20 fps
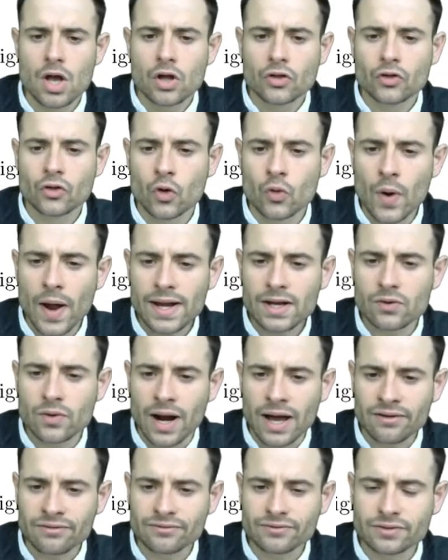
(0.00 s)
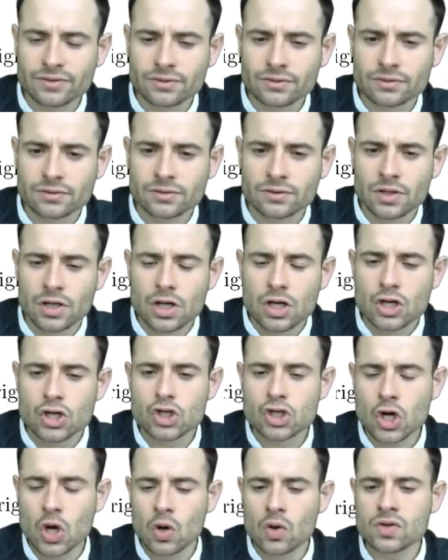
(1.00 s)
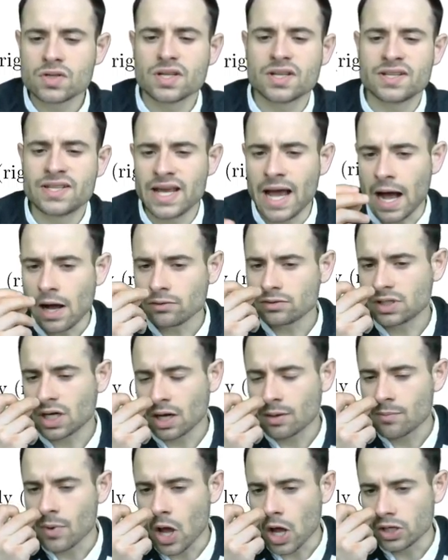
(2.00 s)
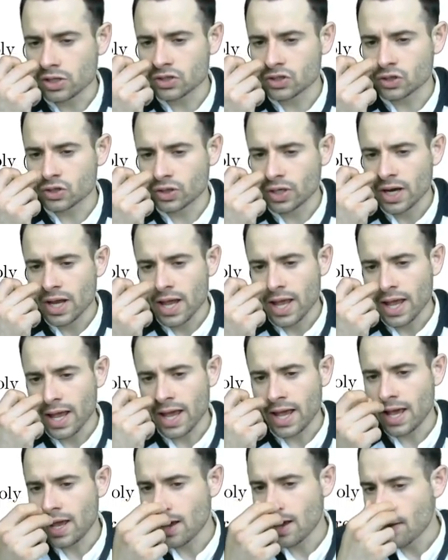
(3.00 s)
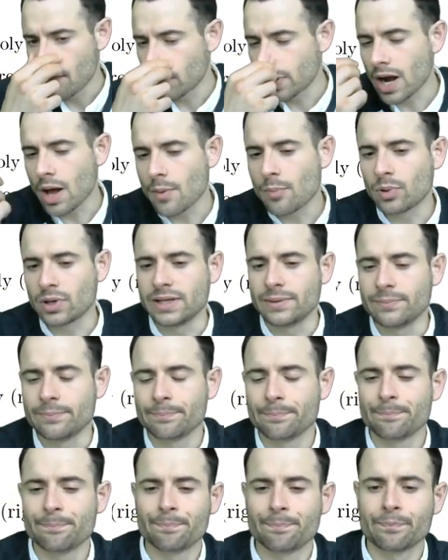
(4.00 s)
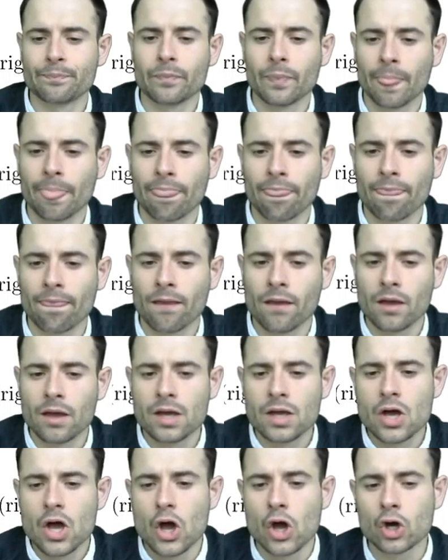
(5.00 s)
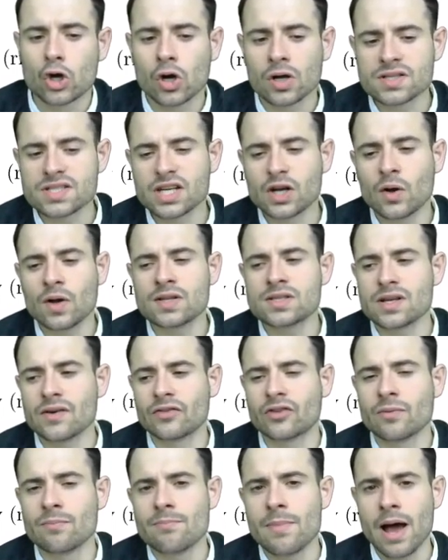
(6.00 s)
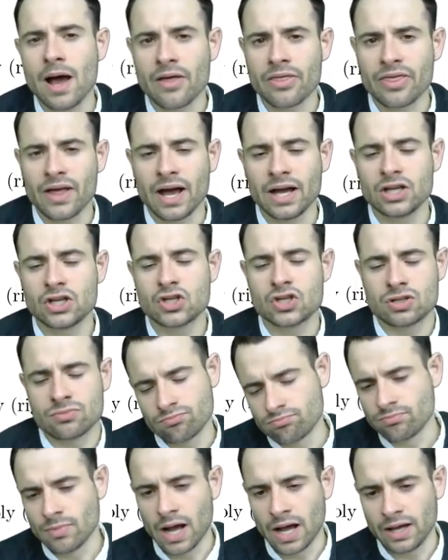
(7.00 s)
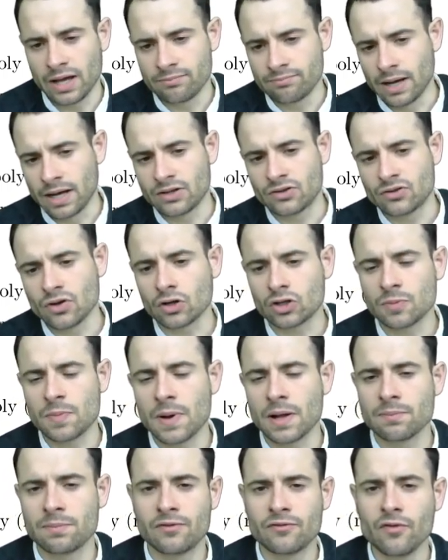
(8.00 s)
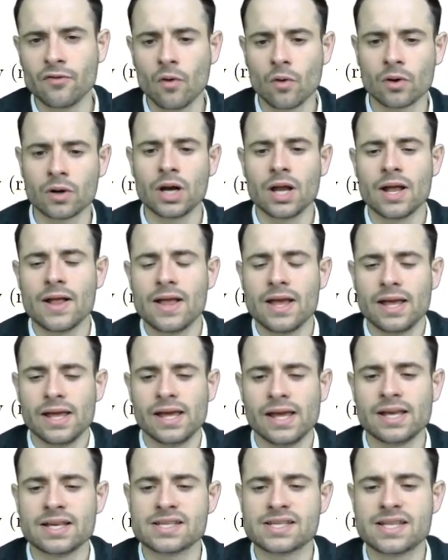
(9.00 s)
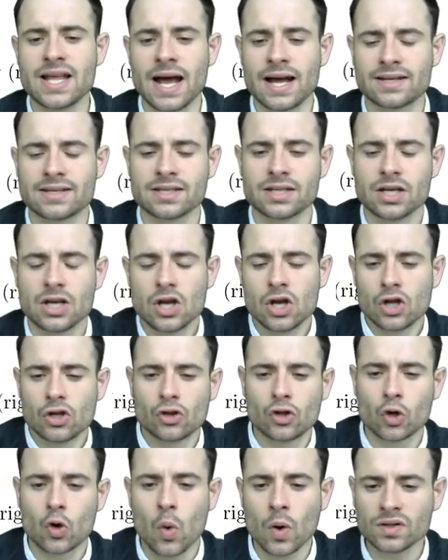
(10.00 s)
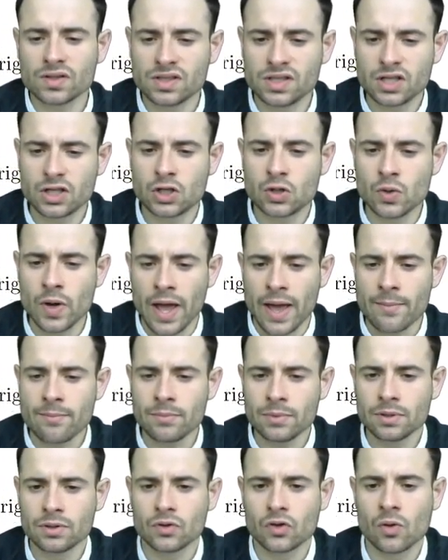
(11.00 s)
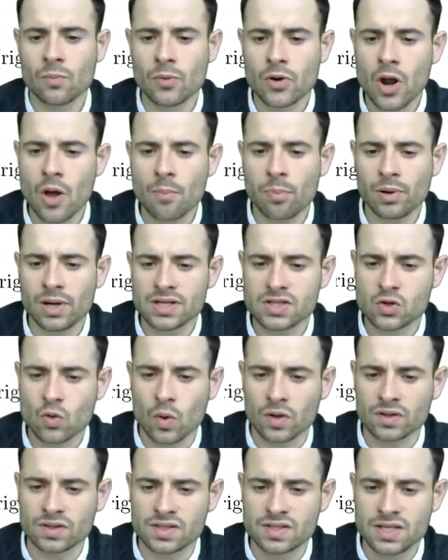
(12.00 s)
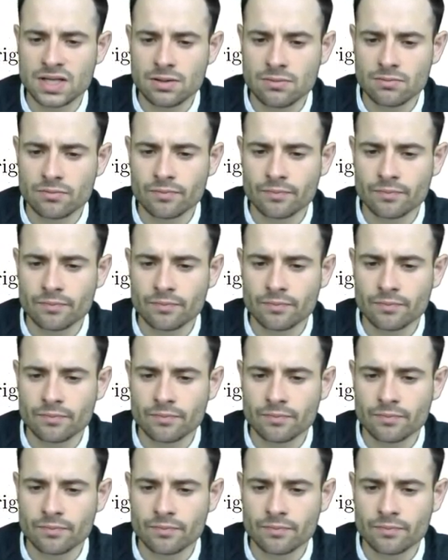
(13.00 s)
The right graph shows the outcome under a monopoly. A consequence of the math I talked about before is that the quantity QM, the monopolist quantity,